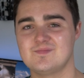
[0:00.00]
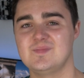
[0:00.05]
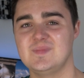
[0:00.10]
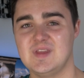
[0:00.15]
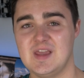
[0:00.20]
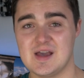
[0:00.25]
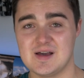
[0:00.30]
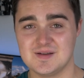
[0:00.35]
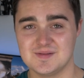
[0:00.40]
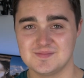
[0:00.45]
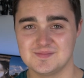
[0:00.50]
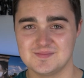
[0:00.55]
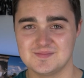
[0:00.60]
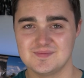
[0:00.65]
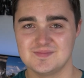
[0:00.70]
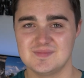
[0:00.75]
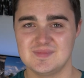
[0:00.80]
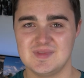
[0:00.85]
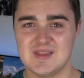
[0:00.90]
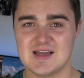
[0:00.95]
Yeah,
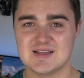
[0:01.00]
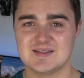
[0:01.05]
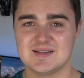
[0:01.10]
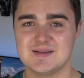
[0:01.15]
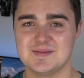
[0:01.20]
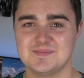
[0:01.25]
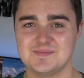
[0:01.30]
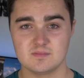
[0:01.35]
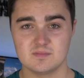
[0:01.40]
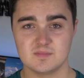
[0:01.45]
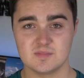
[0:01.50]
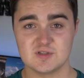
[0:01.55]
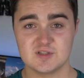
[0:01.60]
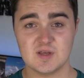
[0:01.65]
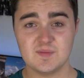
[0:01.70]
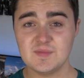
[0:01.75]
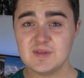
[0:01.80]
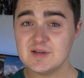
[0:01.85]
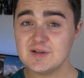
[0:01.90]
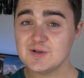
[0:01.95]
that's it.
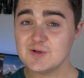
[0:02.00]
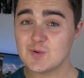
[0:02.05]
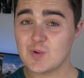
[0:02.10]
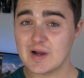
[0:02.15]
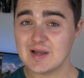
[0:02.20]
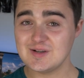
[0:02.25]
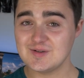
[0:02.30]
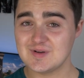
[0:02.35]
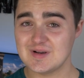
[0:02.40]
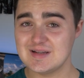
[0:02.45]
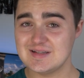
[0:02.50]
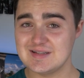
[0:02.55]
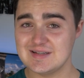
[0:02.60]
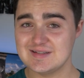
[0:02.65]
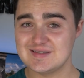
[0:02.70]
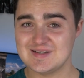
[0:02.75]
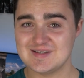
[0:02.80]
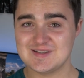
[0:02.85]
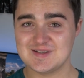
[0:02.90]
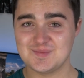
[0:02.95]
Something quite crazy
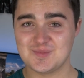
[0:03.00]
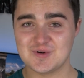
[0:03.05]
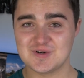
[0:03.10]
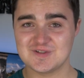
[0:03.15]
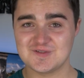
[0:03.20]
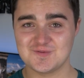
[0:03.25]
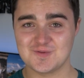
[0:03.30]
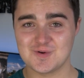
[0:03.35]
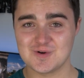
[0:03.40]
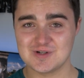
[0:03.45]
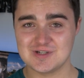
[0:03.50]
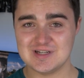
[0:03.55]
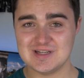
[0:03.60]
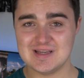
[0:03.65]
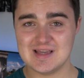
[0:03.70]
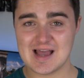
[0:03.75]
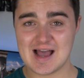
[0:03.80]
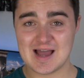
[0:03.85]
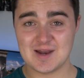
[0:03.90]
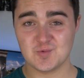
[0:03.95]
is this supports
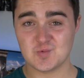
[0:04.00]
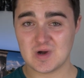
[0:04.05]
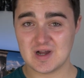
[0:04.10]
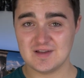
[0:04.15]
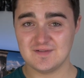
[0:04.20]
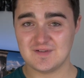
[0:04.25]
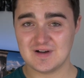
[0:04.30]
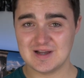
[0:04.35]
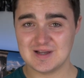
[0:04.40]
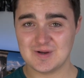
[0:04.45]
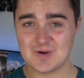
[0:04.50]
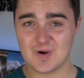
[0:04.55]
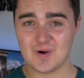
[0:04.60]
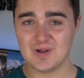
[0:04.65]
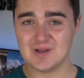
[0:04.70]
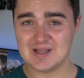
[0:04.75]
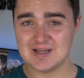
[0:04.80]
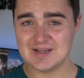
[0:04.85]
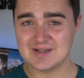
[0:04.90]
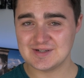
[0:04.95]
4G and Wi-Fi
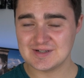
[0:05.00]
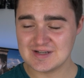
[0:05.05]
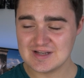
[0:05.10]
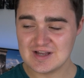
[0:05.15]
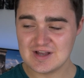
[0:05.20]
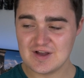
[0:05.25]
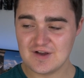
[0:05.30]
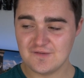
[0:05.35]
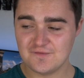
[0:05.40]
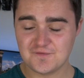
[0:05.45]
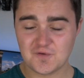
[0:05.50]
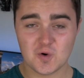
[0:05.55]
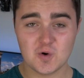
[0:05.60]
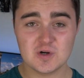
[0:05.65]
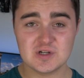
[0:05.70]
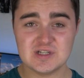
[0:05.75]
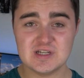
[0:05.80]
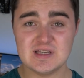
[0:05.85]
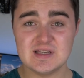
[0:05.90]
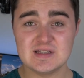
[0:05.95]
calling.
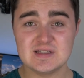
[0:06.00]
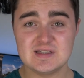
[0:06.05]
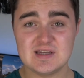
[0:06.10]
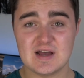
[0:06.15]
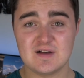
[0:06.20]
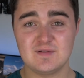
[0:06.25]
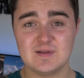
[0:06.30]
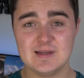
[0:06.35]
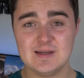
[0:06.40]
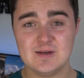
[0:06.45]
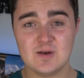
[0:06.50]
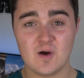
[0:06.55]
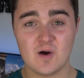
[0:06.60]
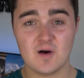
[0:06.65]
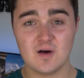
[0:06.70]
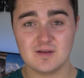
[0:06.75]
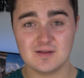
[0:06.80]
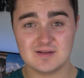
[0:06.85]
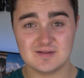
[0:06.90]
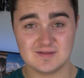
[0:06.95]
4G is definitely
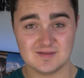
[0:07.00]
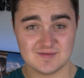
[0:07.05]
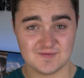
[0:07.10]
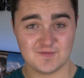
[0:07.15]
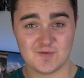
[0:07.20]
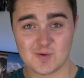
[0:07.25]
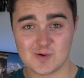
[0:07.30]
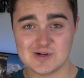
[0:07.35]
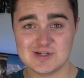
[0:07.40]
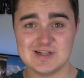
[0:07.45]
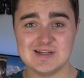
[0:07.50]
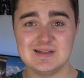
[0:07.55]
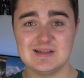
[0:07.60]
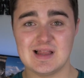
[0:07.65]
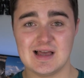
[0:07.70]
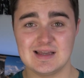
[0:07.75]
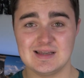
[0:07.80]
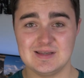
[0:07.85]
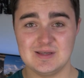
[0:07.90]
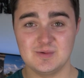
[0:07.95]
not 4G
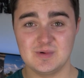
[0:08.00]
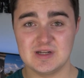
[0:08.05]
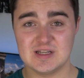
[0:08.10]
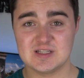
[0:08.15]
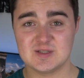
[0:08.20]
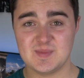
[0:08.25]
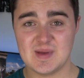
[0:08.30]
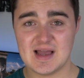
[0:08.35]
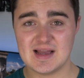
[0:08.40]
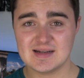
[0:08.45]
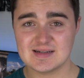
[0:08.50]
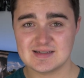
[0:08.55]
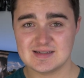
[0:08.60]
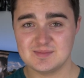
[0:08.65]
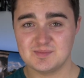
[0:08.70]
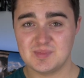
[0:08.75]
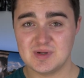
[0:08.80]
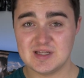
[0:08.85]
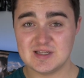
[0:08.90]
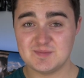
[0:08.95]
like you would expect,
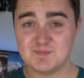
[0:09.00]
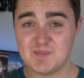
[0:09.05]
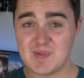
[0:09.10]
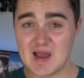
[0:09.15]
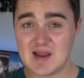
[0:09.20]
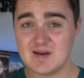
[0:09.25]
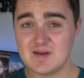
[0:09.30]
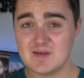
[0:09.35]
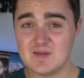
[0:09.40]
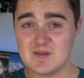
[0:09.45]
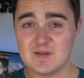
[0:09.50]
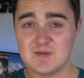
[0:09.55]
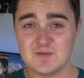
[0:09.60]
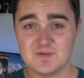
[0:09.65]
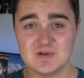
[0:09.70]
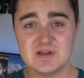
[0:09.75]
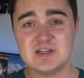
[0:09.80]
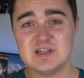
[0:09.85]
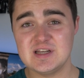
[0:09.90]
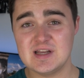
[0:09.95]
but it's better than
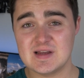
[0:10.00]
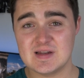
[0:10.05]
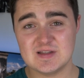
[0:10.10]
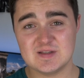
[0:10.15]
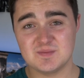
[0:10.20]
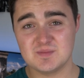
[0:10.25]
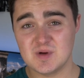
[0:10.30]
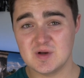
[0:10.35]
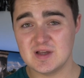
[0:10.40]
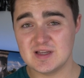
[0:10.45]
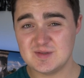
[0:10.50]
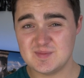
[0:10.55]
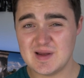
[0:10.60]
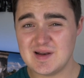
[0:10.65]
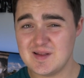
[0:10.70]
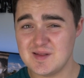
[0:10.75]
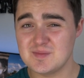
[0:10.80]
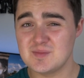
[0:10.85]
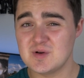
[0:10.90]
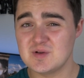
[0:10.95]
3G, and it's
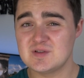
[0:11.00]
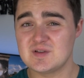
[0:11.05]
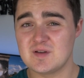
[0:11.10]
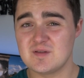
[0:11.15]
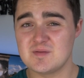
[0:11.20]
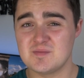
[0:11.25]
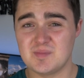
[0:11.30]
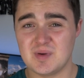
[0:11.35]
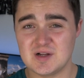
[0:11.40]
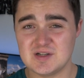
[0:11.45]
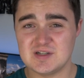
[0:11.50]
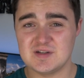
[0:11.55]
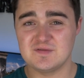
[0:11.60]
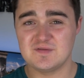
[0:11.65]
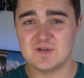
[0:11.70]
better than most of the budget